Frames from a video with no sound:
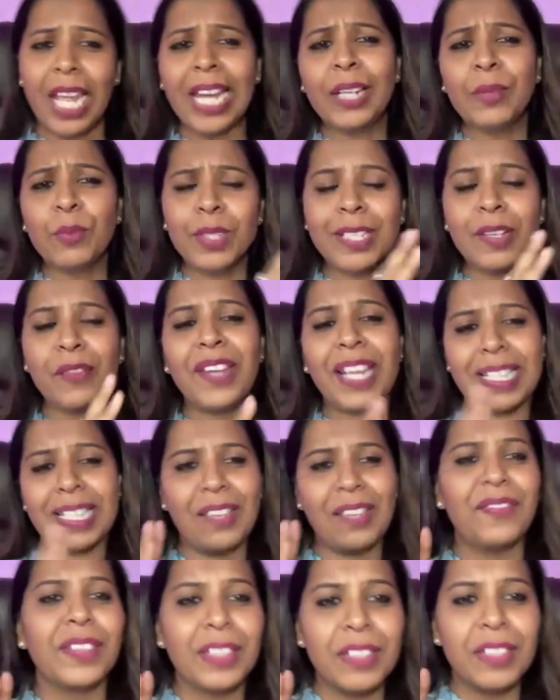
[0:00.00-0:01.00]
It was a
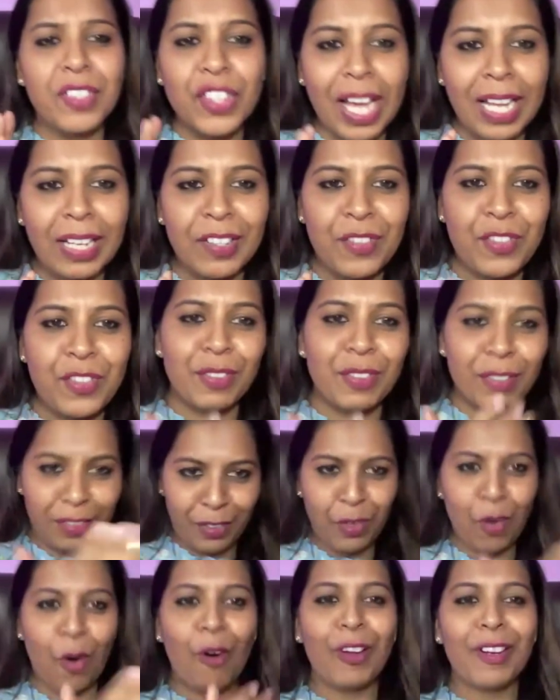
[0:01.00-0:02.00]
flexi funnel challenge,
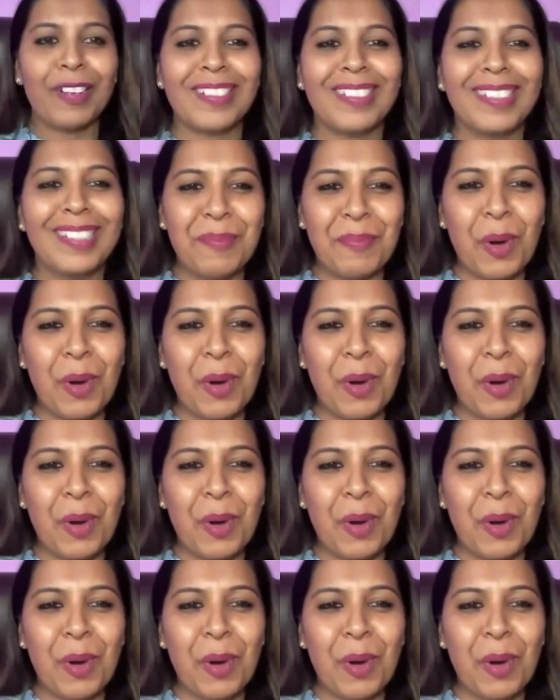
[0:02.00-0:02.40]
your